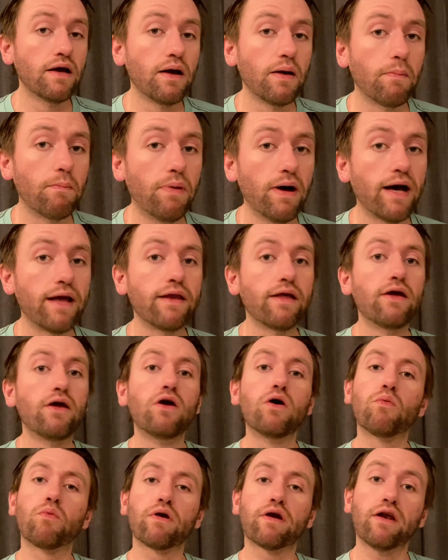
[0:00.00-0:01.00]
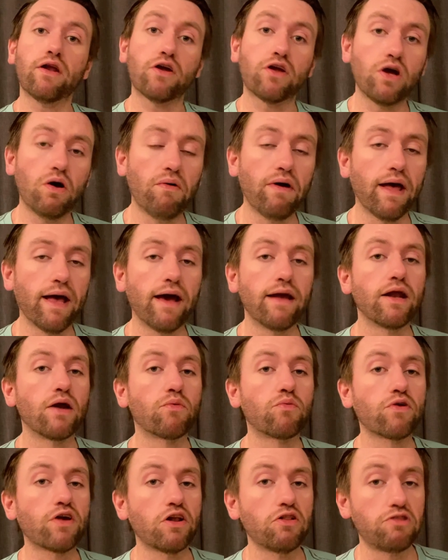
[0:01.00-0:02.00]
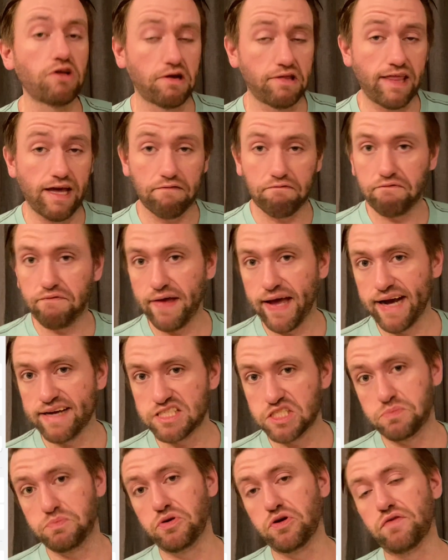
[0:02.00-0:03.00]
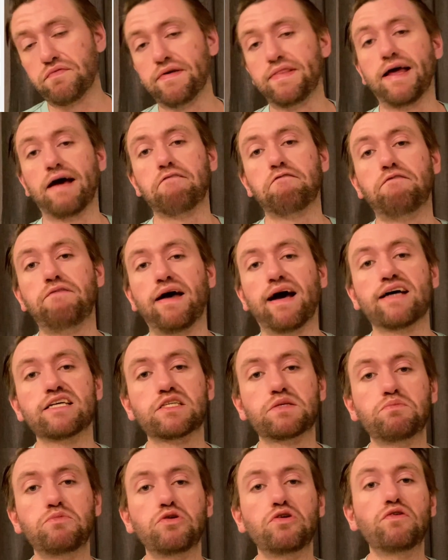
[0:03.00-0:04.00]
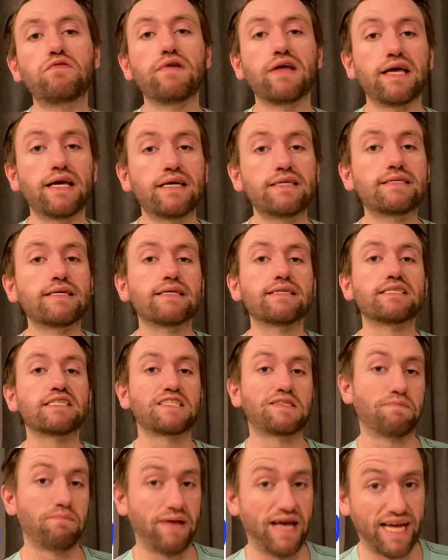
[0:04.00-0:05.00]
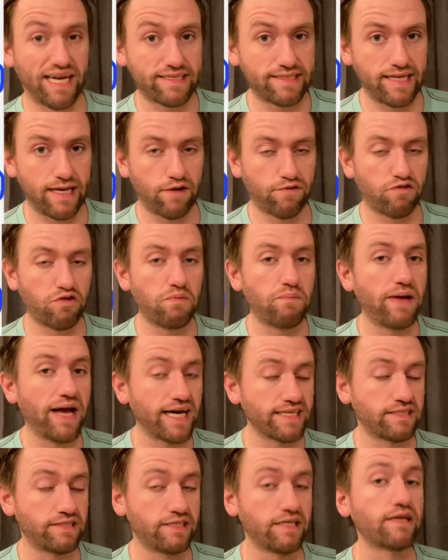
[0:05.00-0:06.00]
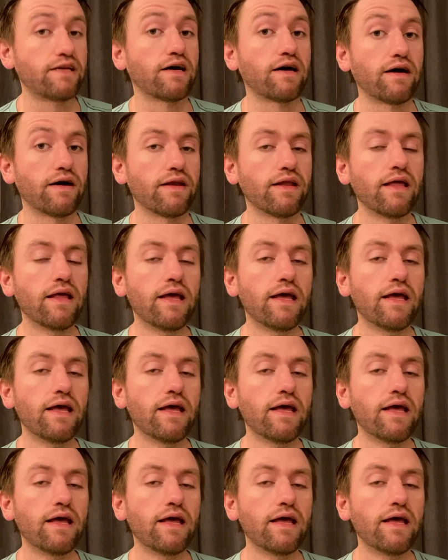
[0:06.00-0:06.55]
but we're going to go ahead and we're going to look at that fast move. And that fast move is Smackdown for Bastiodon.